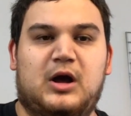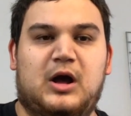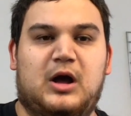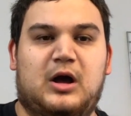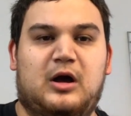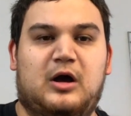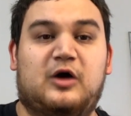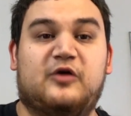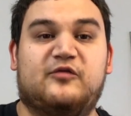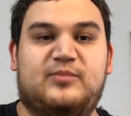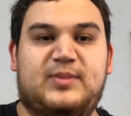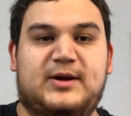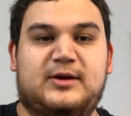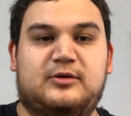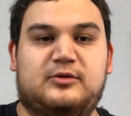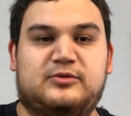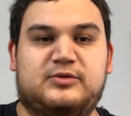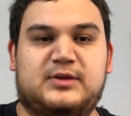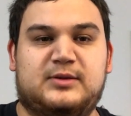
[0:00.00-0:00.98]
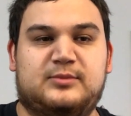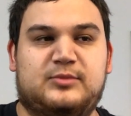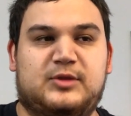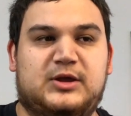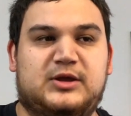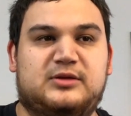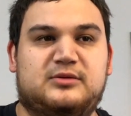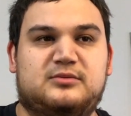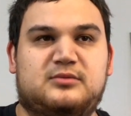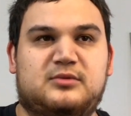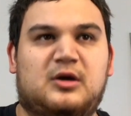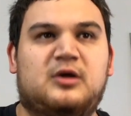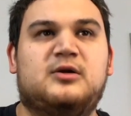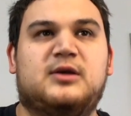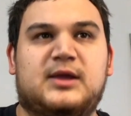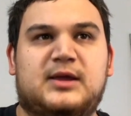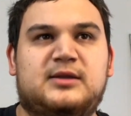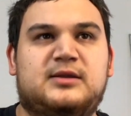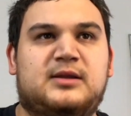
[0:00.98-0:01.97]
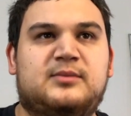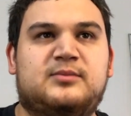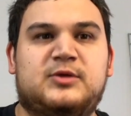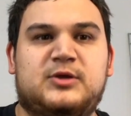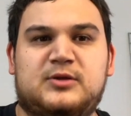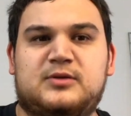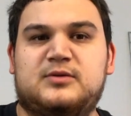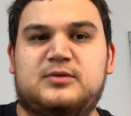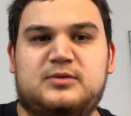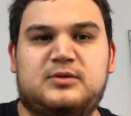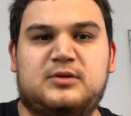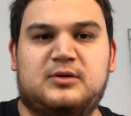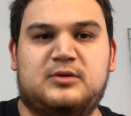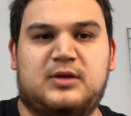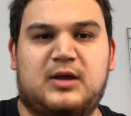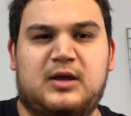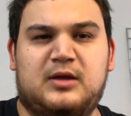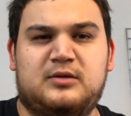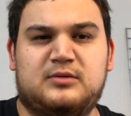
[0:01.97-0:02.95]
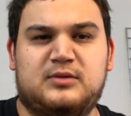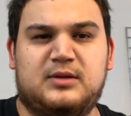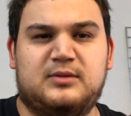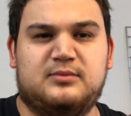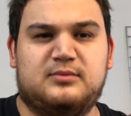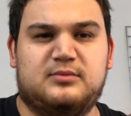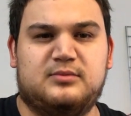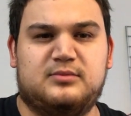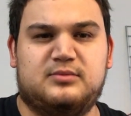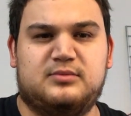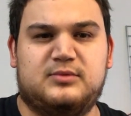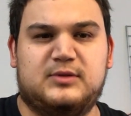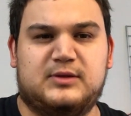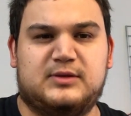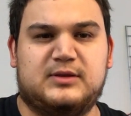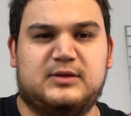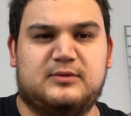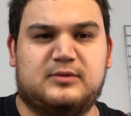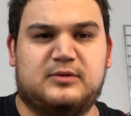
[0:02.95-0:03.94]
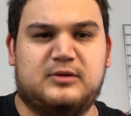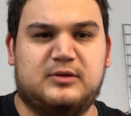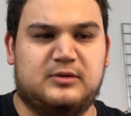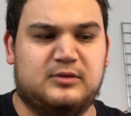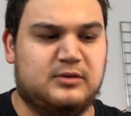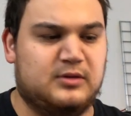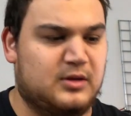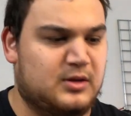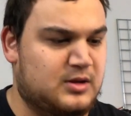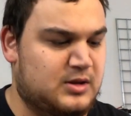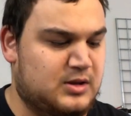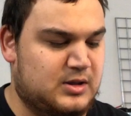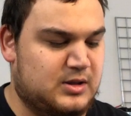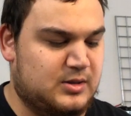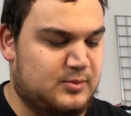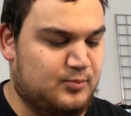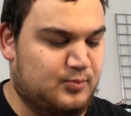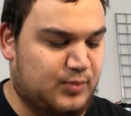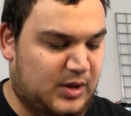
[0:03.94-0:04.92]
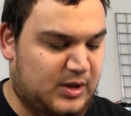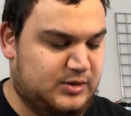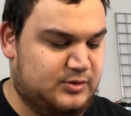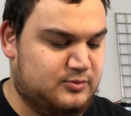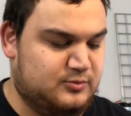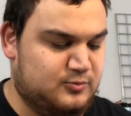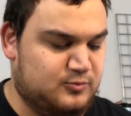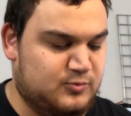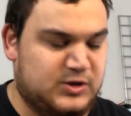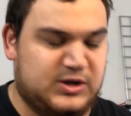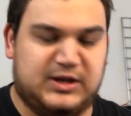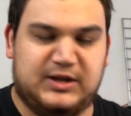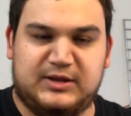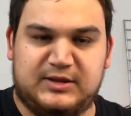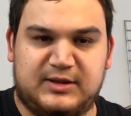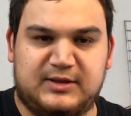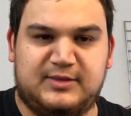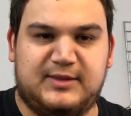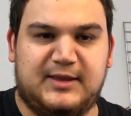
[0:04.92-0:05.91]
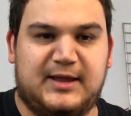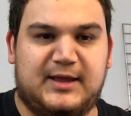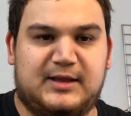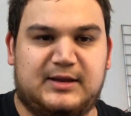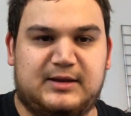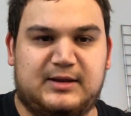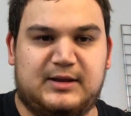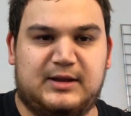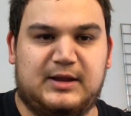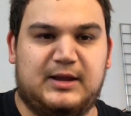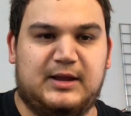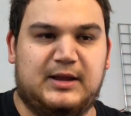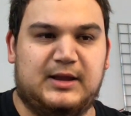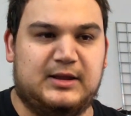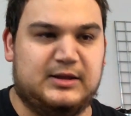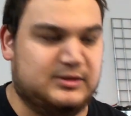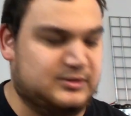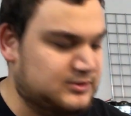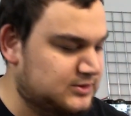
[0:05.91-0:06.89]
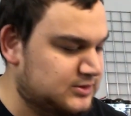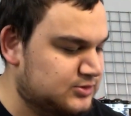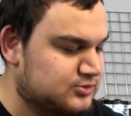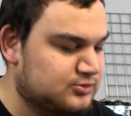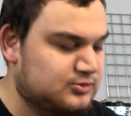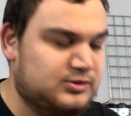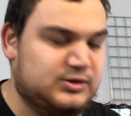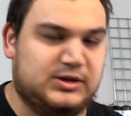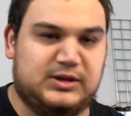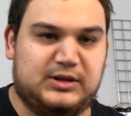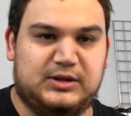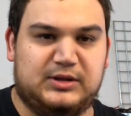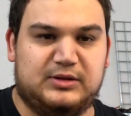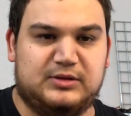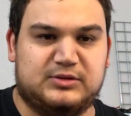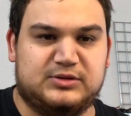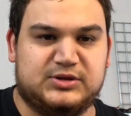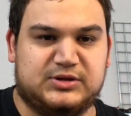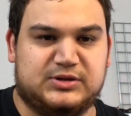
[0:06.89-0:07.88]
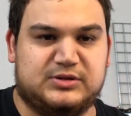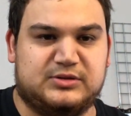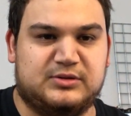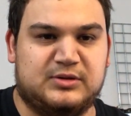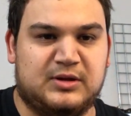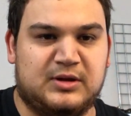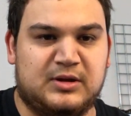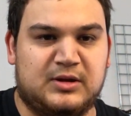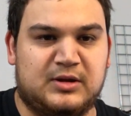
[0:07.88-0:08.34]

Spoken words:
of barrels. And I'm like, okay, that makes... Okay, that sounds good. But when he did that, it literally just,